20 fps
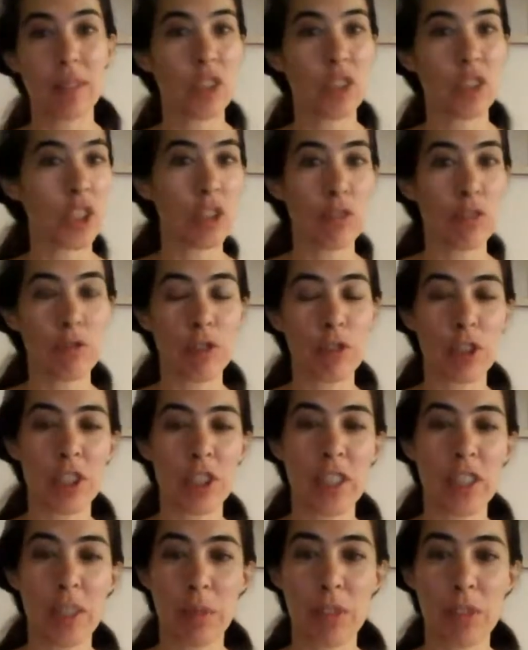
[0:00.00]
Just your first
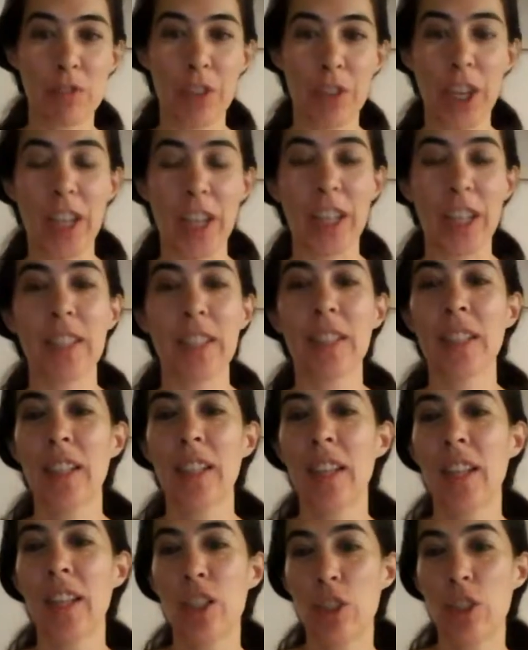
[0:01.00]
name is fine.
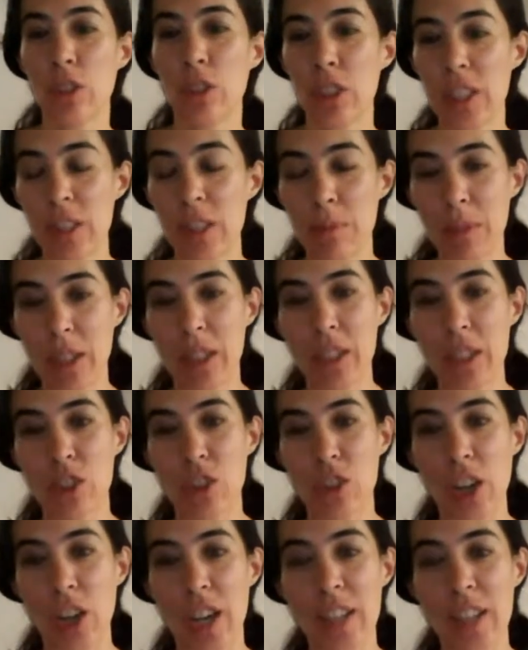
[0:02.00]
Your email
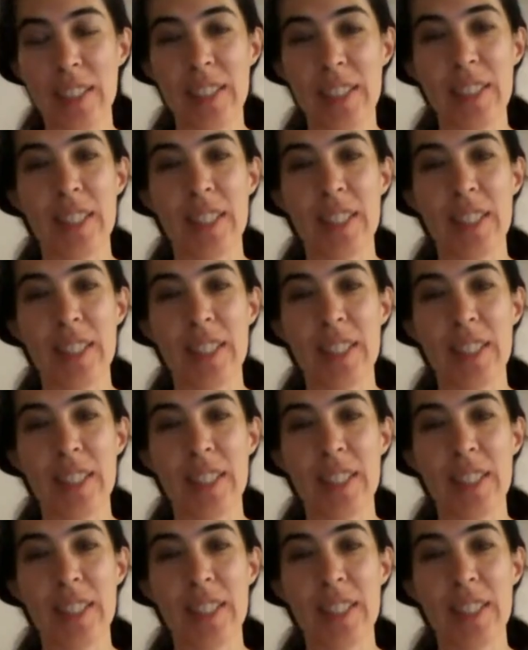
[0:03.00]
address.